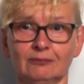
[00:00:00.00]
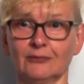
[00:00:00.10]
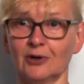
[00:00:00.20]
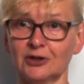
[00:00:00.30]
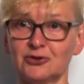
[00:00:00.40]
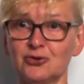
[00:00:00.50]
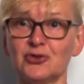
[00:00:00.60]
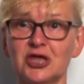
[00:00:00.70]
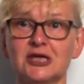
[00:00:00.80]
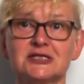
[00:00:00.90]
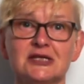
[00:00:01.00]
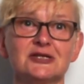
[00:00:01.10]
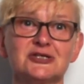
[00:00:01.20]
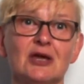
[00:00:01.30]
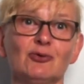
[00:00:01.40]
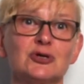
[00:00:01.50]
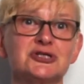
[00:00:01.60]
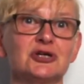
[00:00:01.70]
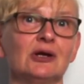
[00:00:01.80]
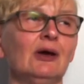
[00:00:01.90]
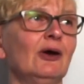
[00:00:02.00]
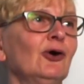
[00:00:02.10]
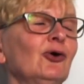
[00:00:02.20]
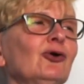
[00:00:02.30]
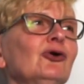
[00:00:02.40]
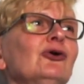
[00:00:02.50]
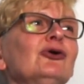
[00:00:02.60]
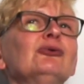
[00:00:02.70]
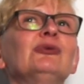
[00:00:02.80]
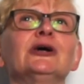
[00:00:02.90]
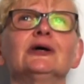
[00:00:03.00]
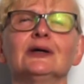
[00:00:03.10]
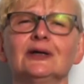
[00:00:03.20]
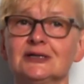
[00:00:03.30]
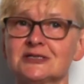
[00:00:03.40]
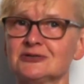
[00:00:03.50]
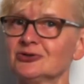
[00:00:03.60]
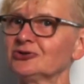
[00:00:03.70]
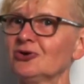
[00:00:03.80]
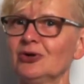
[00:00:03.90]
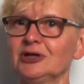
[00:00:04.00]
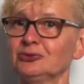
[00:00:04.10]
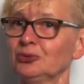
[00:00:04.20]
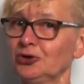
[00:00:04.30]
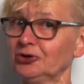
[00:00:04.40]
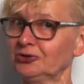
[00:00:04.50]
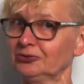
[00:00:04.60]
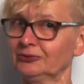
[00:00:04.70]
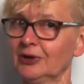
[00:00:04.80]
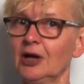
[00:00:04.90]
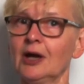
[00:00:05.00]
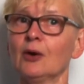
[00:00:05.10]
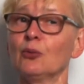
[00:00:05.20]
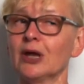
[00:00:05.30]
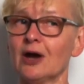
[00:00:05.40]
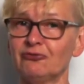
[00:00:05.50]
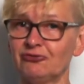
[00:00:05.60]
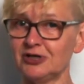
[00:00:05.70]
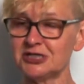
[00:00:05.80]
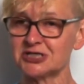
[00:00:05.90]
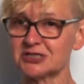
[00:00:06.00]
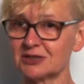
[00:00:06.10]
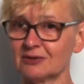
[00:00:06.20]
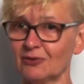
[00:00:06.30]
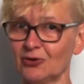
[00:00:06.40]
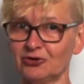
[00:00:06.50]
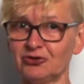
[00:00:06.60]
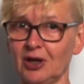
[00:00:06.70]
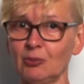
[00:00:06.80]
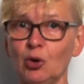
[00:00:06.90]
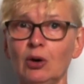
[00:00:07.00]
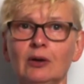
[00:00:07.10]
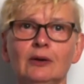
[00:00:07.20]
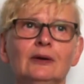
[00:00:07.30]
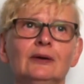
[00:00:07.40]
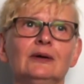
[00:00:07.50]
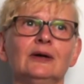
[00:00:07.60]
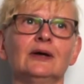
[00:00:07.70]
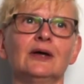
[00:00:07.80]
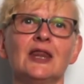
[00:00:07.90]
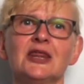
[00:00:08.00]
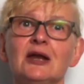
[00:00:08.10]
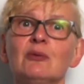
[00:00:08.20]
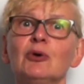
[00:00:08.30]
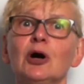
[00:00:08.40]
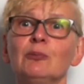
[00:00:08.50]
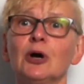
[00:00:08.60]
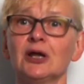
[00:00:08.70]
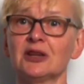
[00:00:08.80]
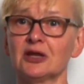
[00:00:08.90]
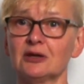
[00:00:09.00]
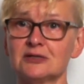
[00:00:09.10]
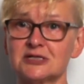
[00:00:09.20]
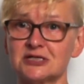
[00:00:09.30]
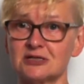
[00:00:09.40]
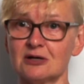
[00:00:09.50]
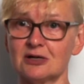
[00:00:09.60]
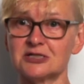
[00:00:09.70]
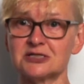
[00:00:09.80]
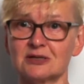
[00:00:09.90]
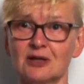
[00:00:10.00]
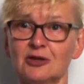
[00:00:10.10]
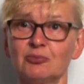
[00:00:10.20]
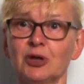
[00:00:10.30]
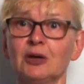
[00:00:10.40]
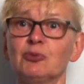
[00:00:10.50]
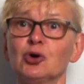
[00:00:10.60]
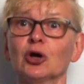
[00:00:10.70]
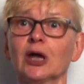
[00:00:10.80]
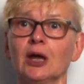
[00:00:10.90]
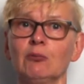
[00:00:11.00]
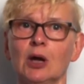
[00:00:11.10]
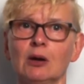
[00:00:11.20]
Like two things in the same question. Oh my God, it's not going to work. We have fish on the table, and then my mind starts the ping pong game.